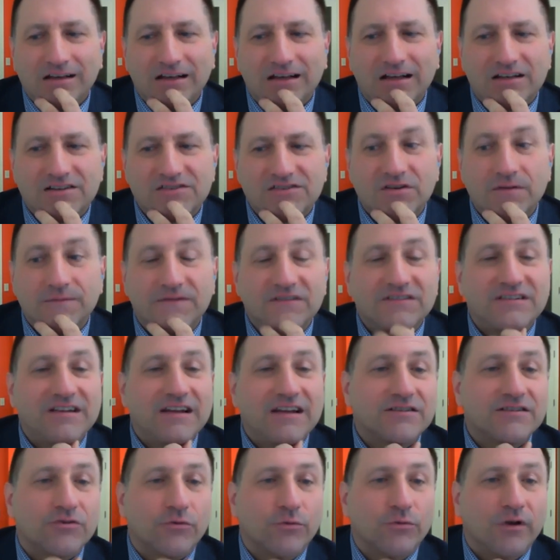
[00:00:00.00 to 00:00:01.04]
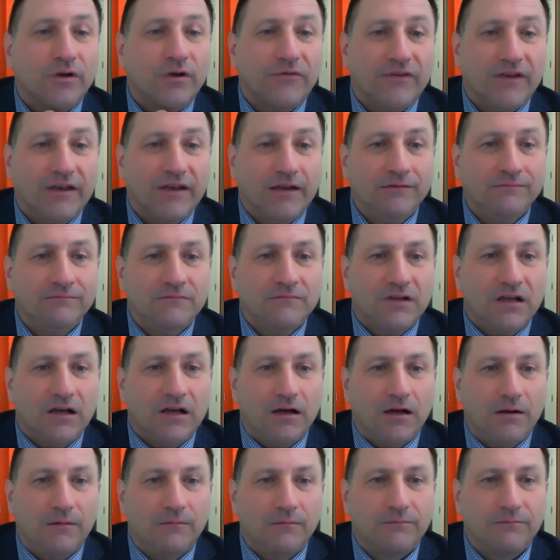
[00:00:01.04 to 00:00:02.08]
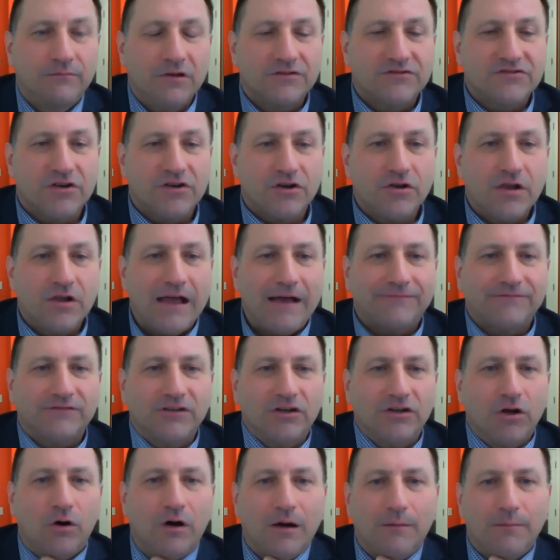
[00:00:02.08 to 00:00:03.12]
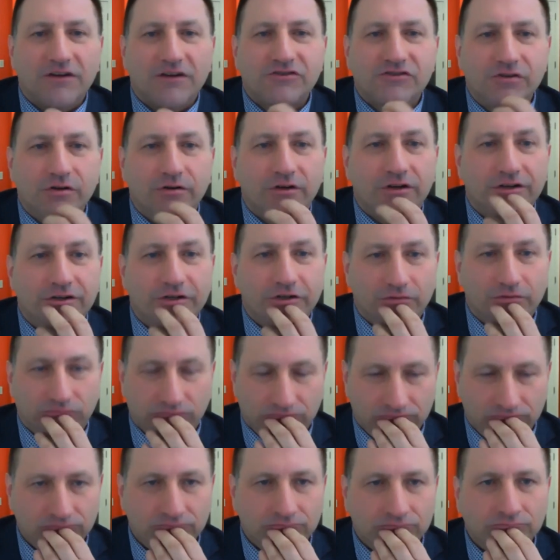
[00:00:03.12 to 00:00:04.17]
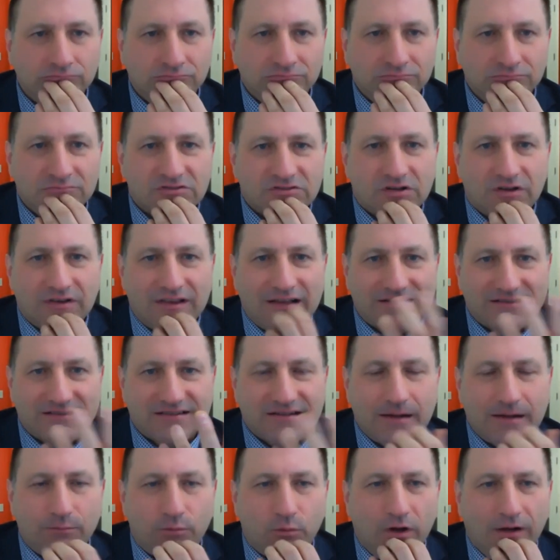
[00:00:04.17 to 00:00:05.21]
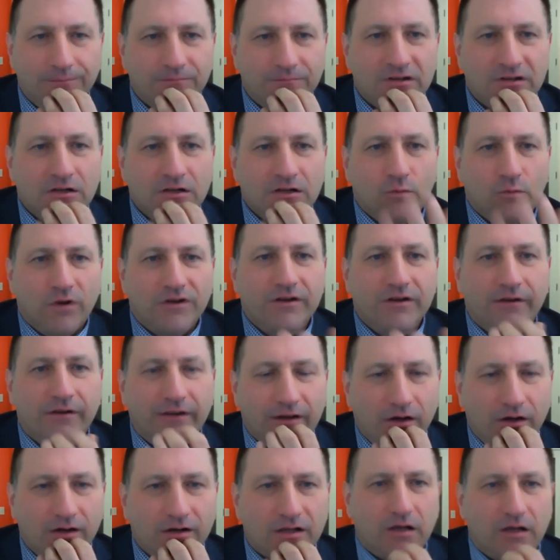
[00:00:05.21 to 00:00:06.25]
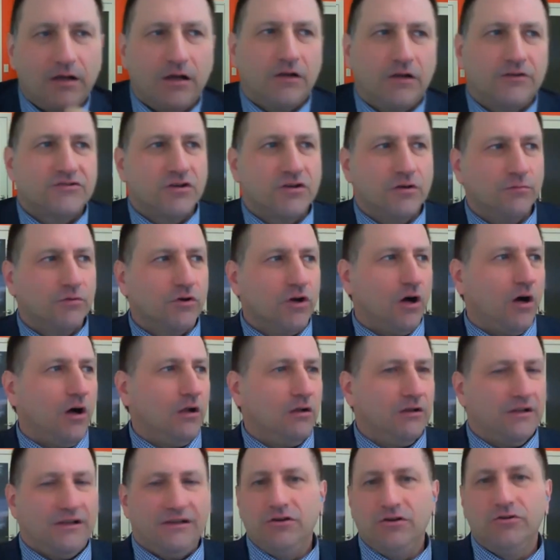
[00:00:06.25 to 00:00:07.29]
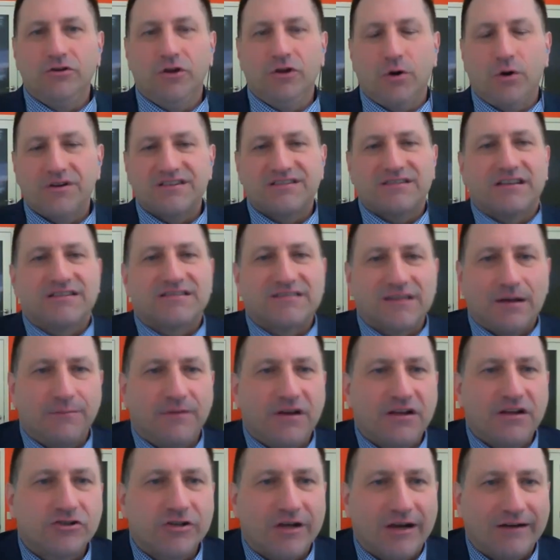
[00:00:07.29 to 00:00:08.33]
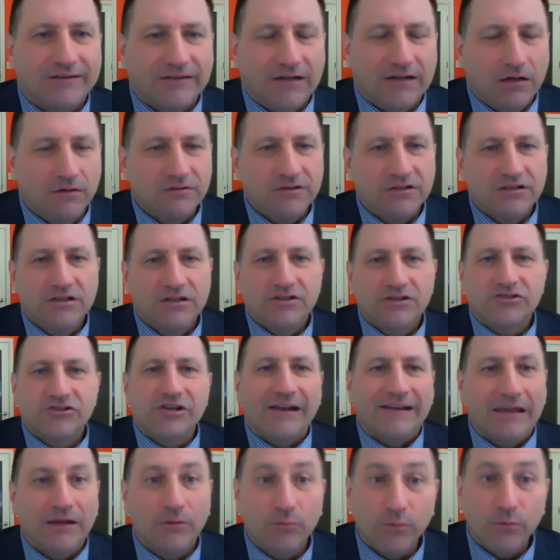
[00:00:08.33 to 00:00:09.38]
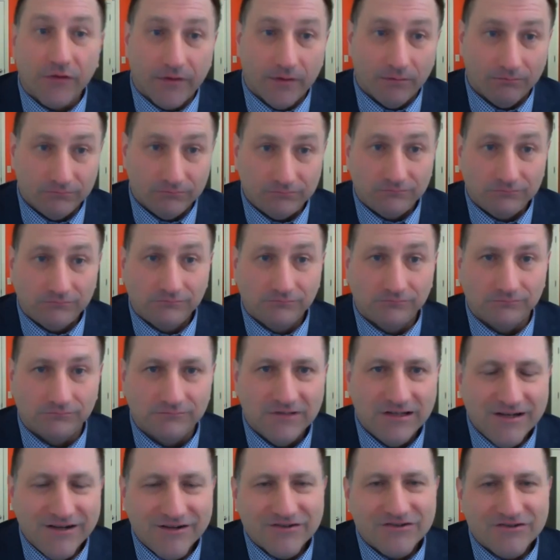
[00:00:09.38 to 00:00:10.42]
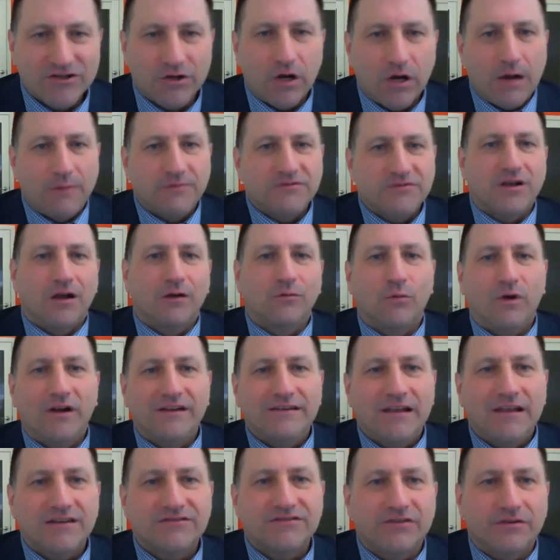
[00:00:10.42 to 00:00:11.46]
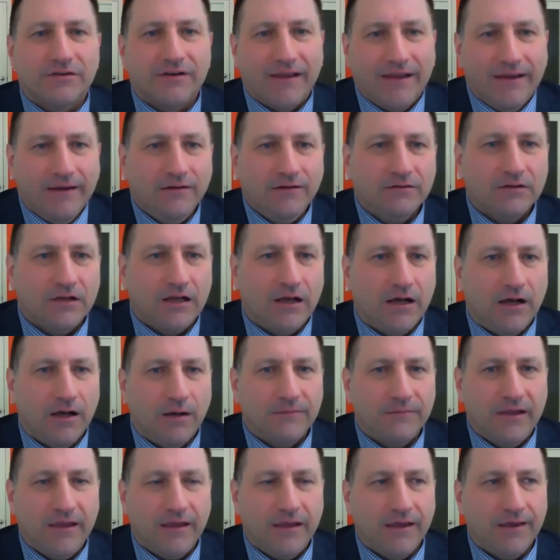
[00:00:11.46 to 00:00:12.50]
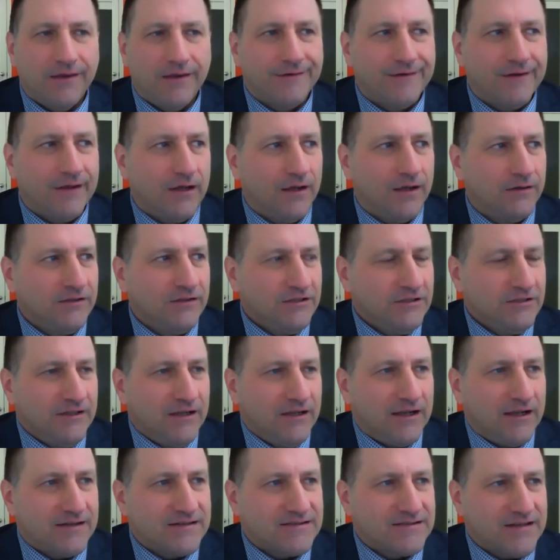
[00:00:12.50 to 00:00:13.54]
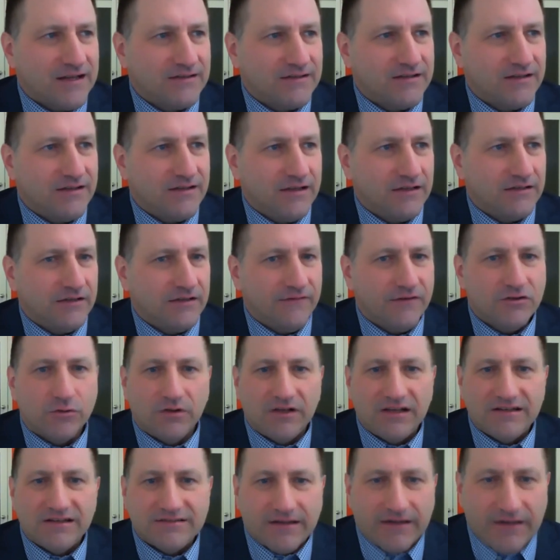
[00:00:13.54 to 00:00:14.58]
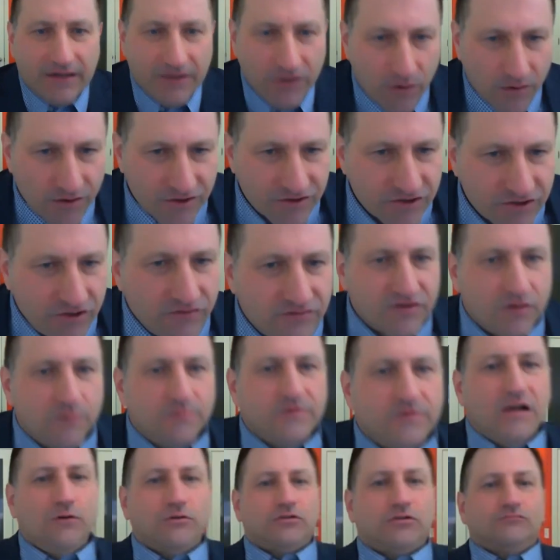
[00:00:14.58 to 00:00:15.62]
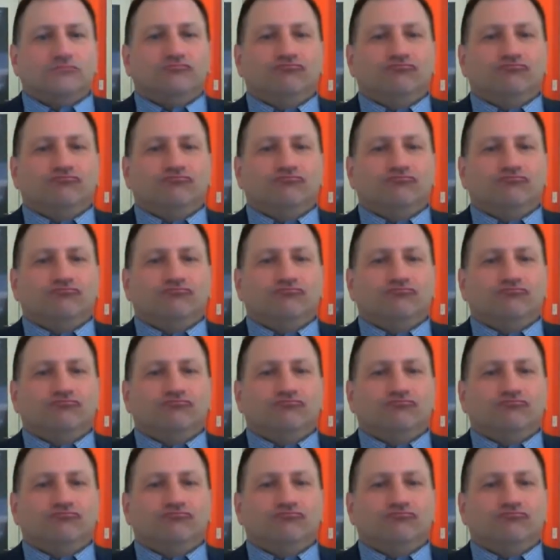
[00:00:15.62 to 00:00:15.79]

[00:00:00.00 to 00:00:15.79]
Zoom fatigue is a real thing. And so you have to know how much you can do. So that's step one. When you get on a Zoom call and you notice that somebody's checked out, check in with them. So I was on one yesterday, and I said to the individual, I said, I noticed you zoomed out.